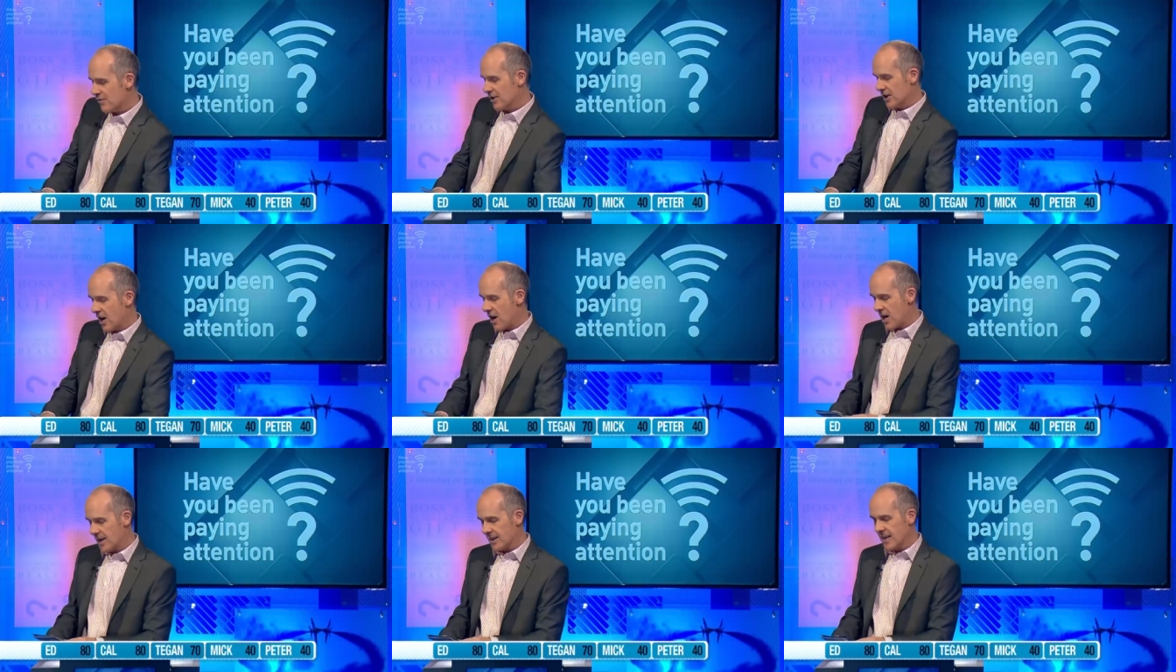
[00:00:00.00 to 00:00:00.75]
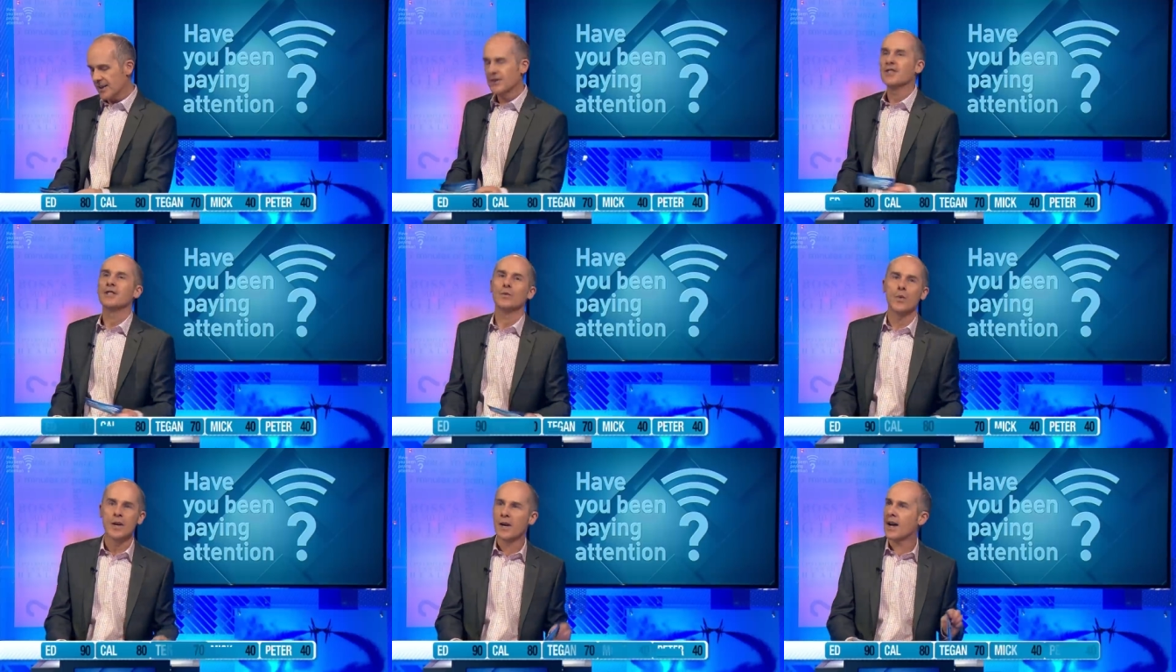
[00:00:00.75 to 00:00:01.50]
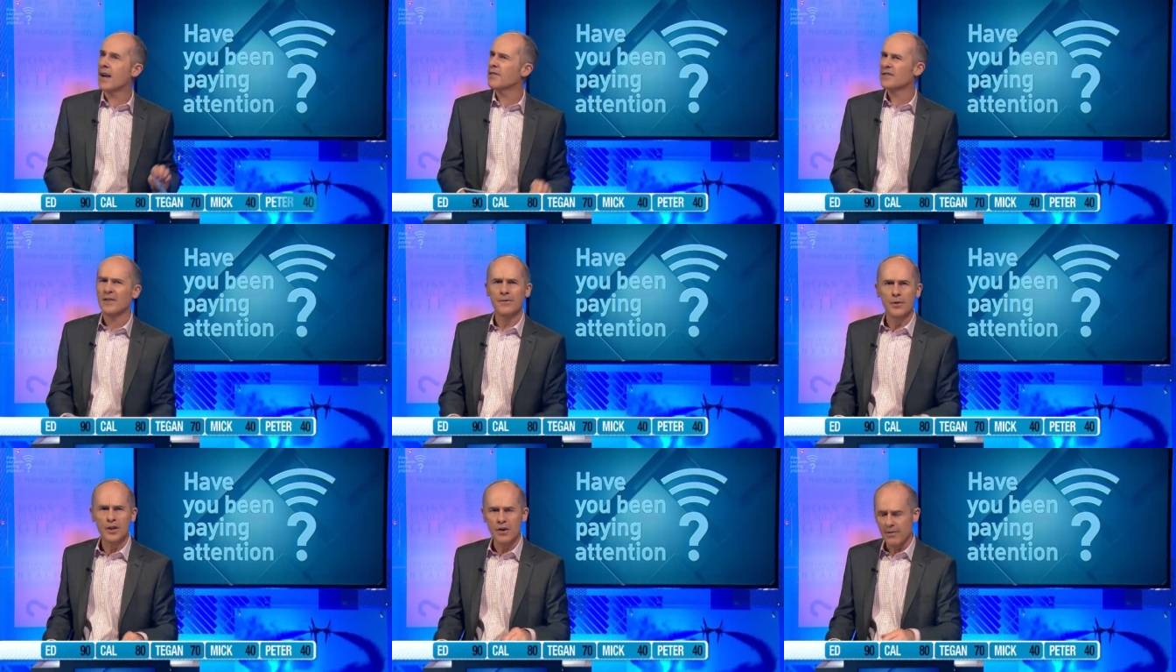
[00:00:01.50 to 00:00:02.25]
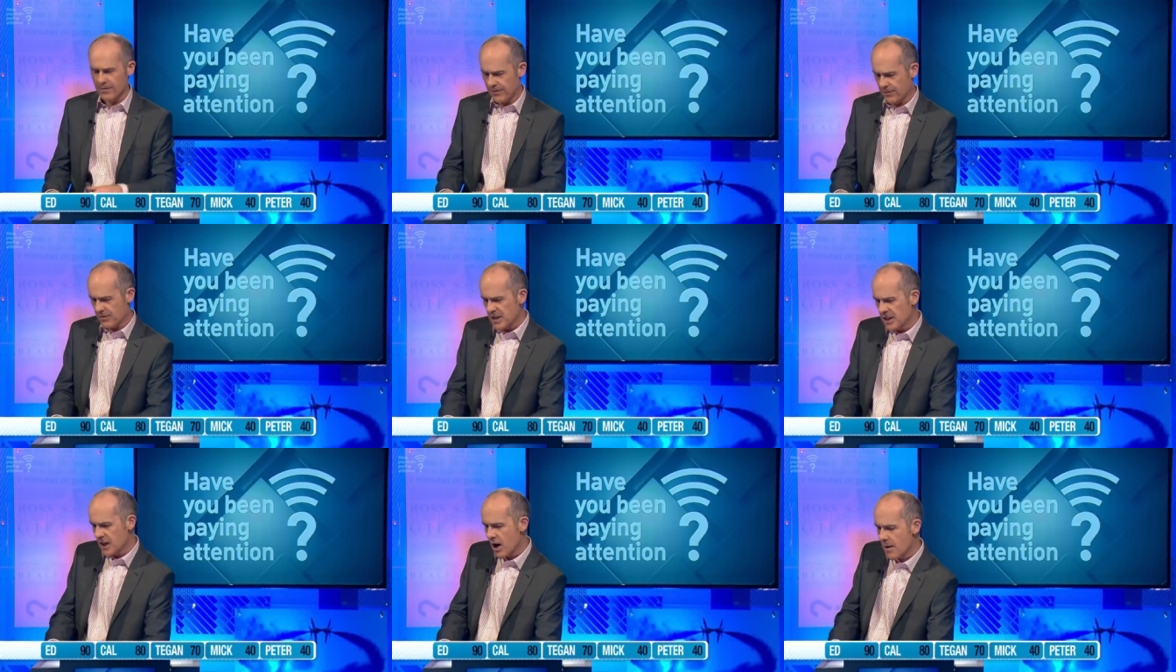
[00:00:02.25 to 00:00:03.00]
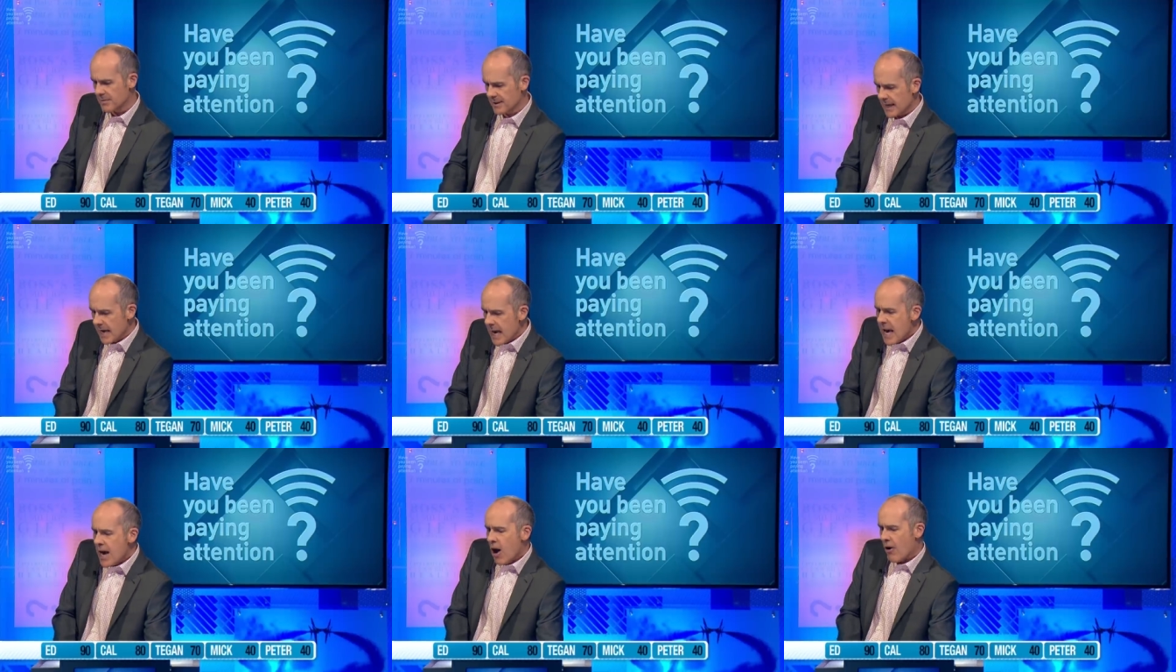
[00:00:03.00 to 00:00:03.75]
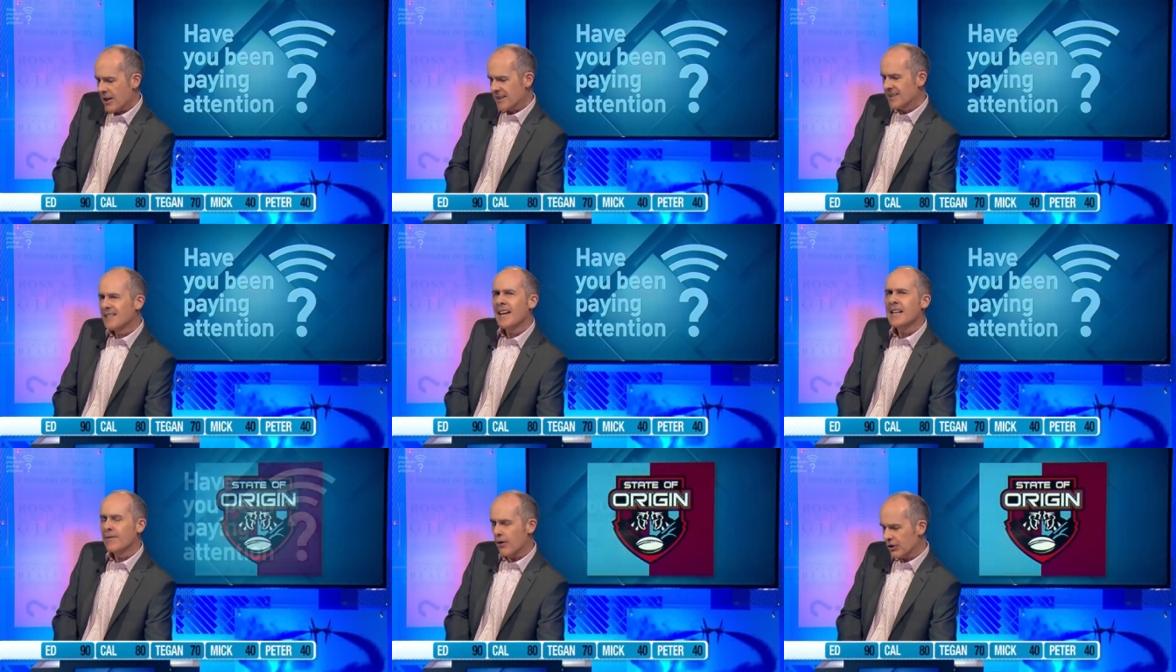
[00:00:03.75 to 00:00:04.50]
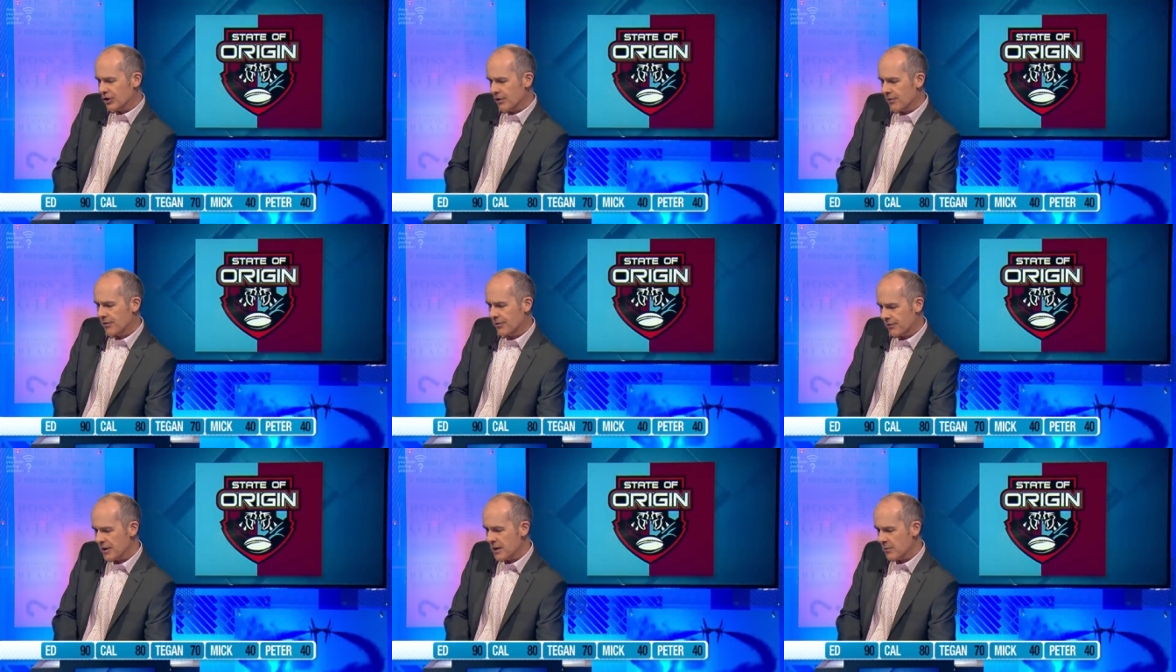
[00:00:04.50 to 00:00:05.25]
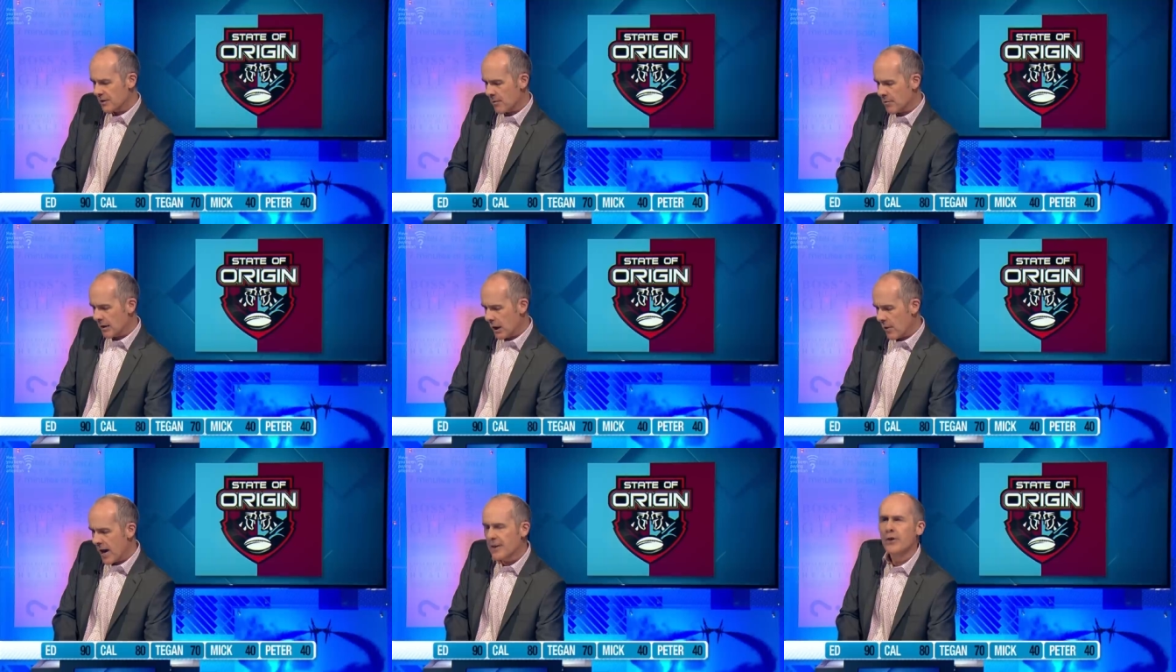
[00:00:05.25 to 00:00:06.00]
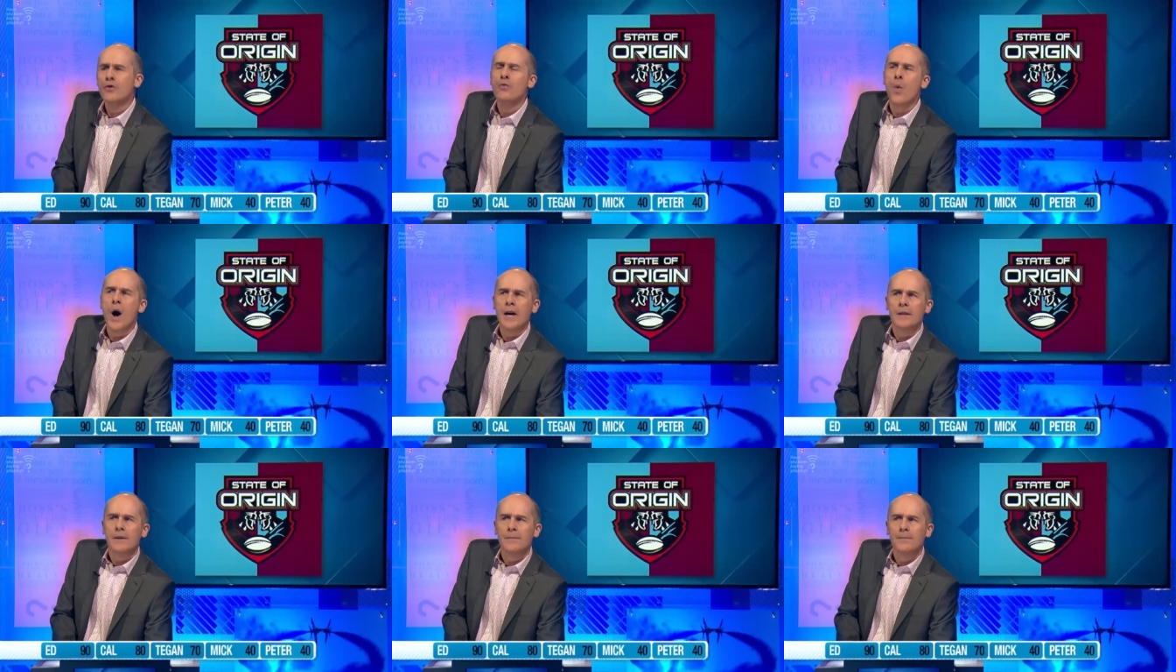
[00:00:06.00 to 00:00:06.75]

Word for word: retired, last year's winner, after falling off 3 times. All right, State of Origin 3 was a blowout. Who won?